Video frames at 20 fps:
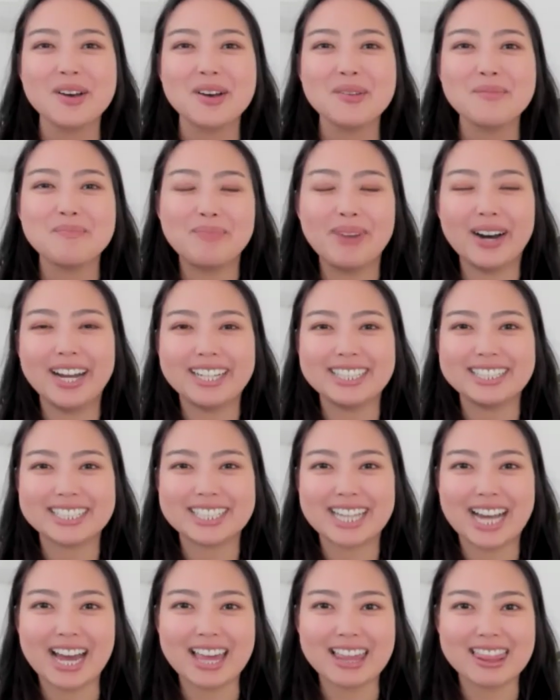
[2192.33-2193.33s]
But
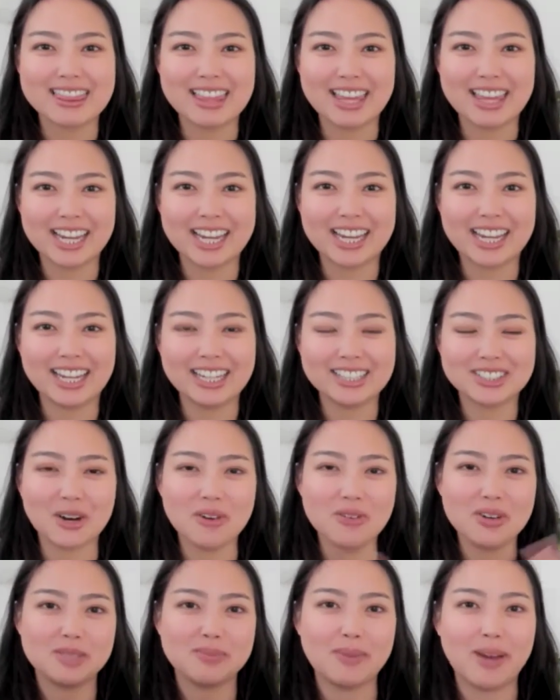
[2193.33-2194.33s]
I think it's
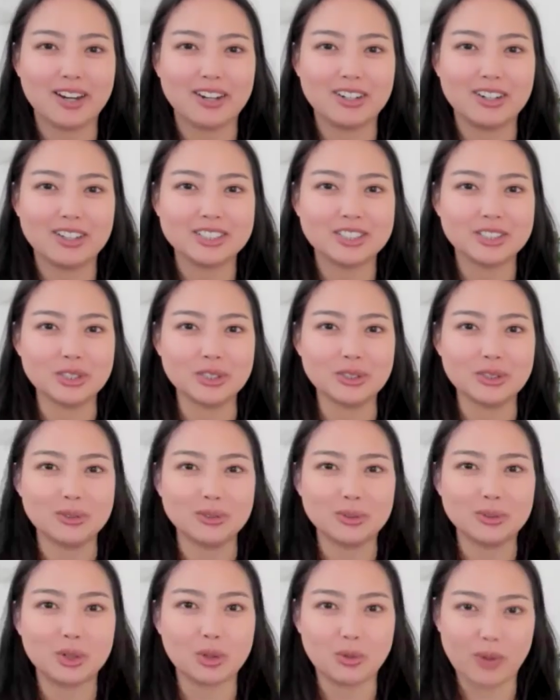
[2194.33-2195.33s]
always better
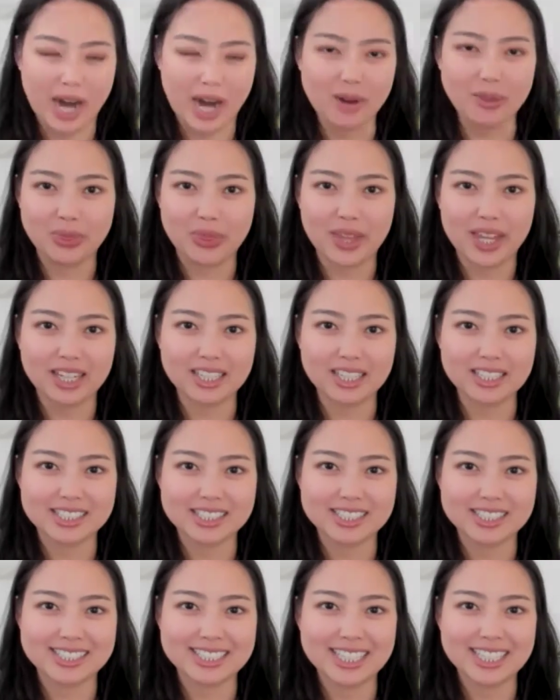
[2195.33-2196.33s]
to ground
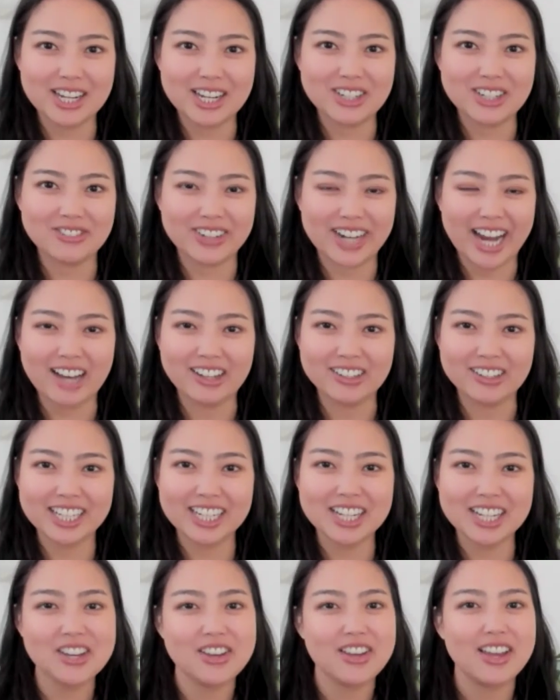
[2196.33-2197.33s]
things in
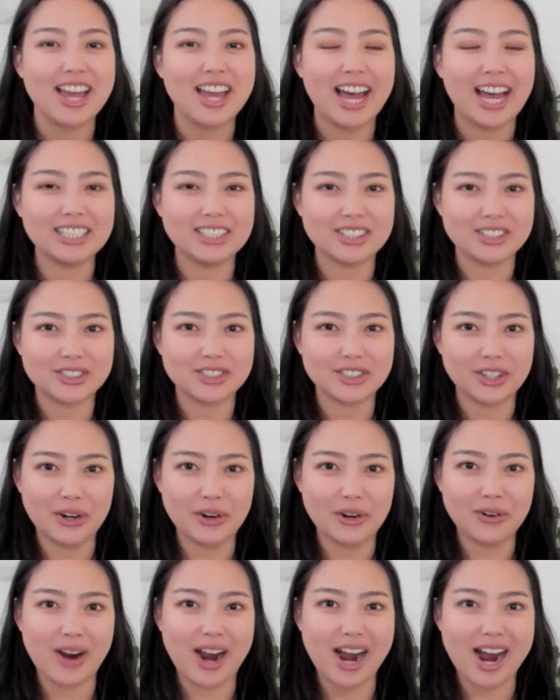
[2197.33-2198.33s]
reality. And
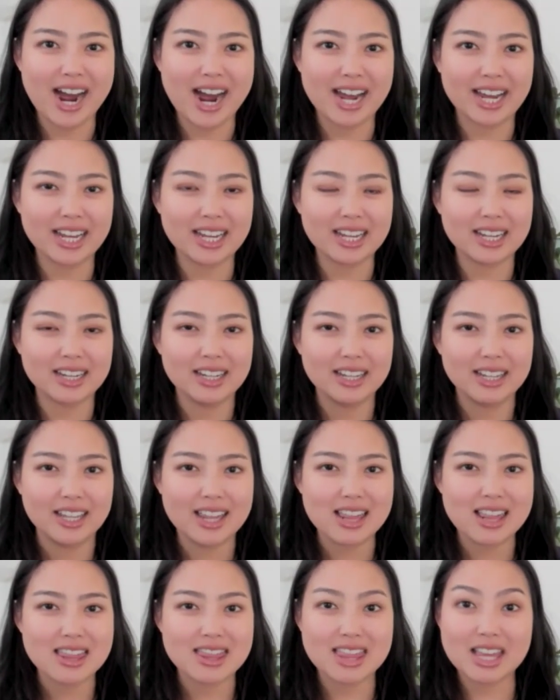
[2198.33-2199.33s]
so I
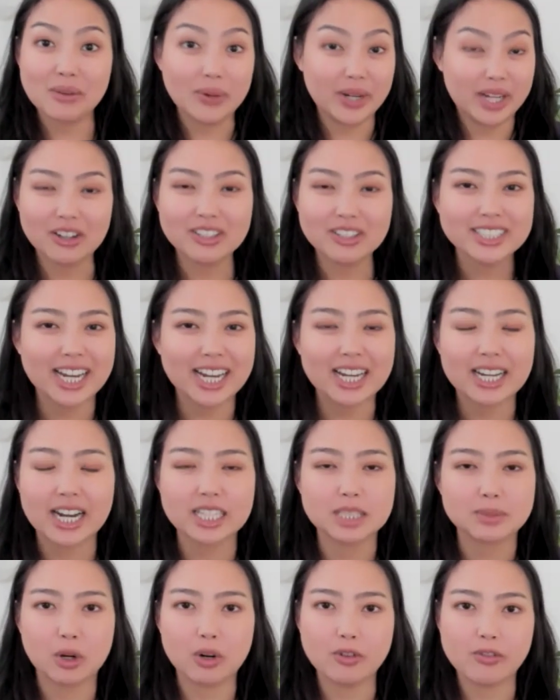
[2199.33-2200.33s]
think we can all take
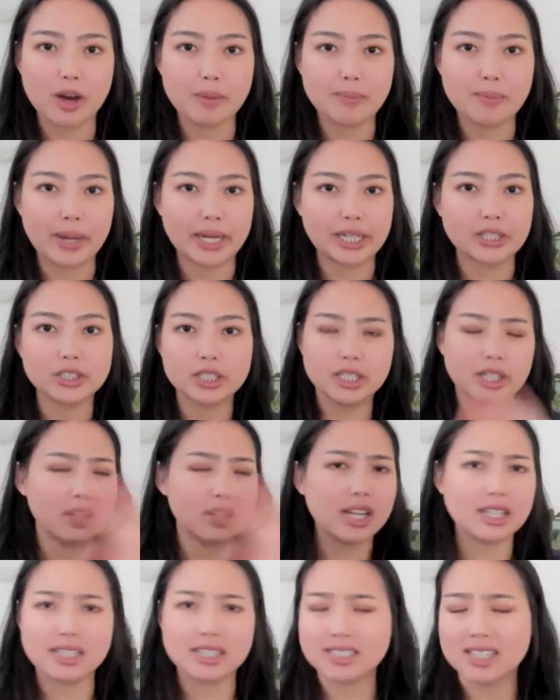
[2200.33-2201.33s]
nice profile pictures. It
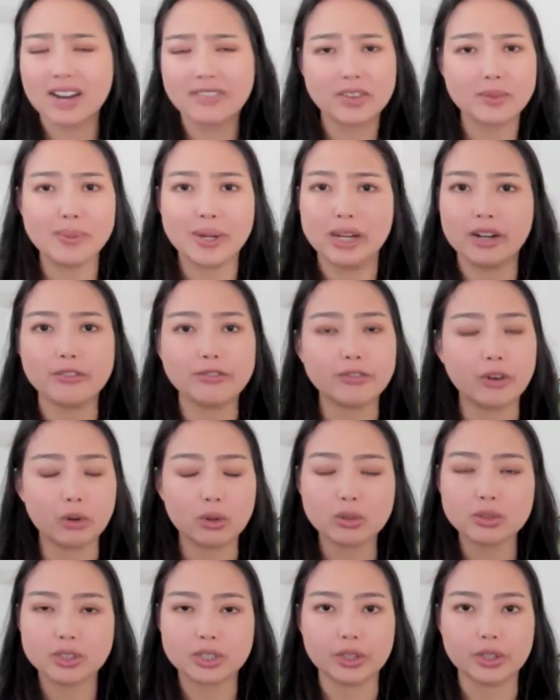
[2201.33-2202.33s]
doesn't have to be in a
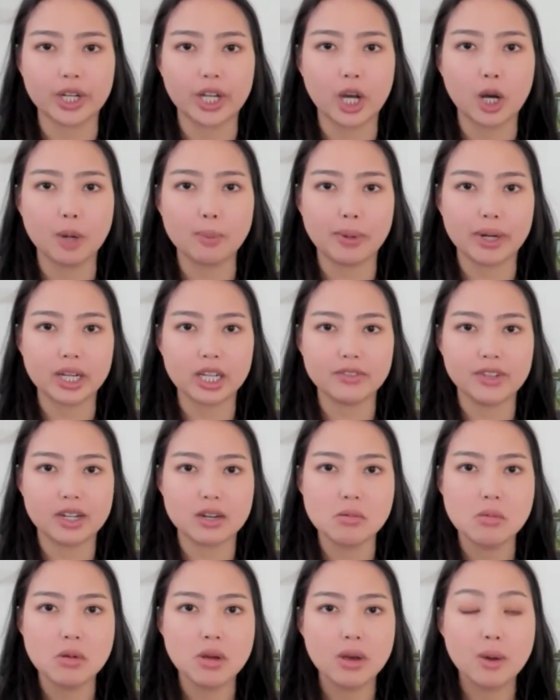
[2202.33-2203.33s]
photo studio, but
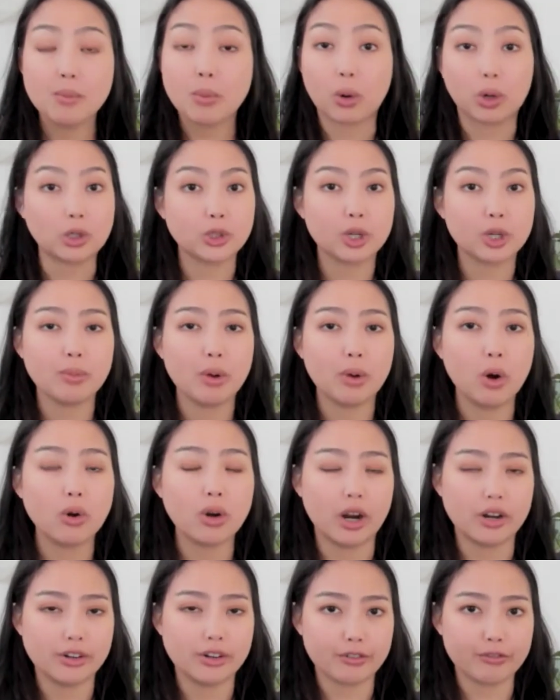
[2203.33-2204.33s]
even portrait mode
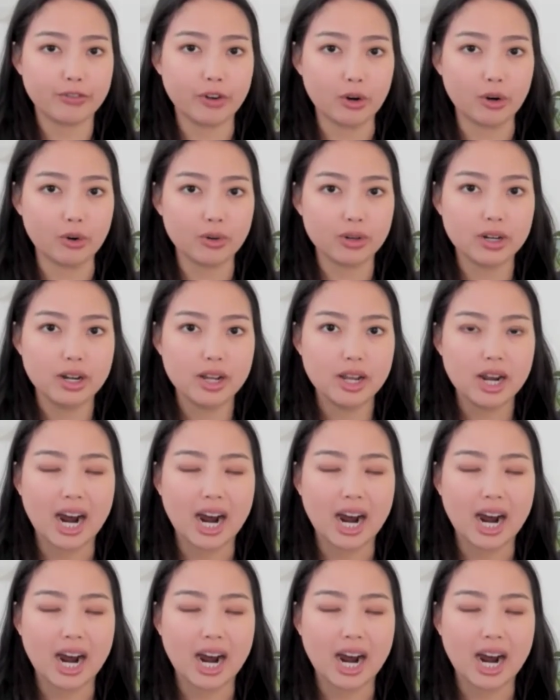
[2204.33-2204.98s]
on your phone.